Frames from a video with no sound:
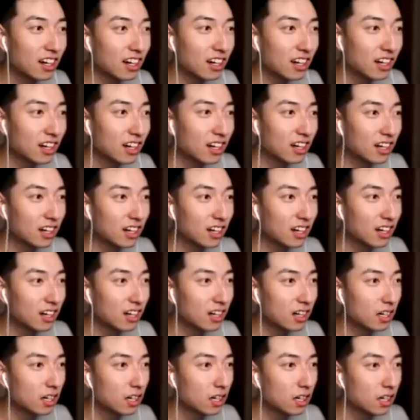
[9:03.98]

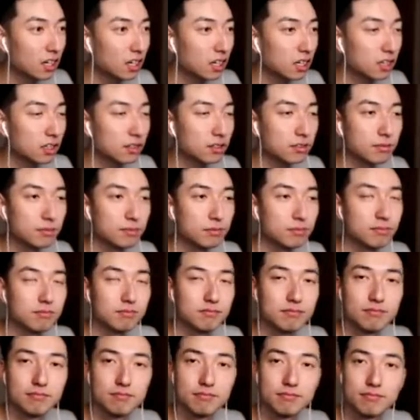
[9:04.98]

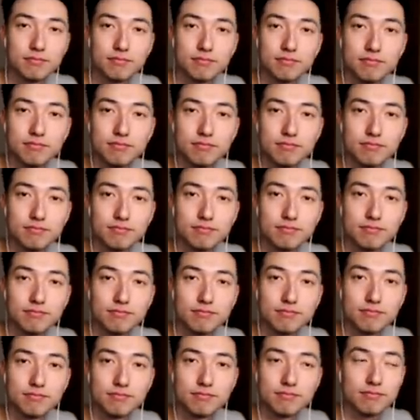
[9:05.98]

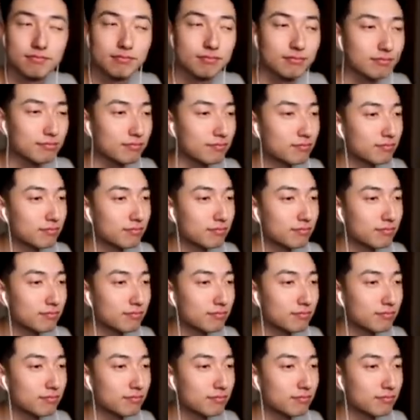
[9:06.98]
Nothing is said.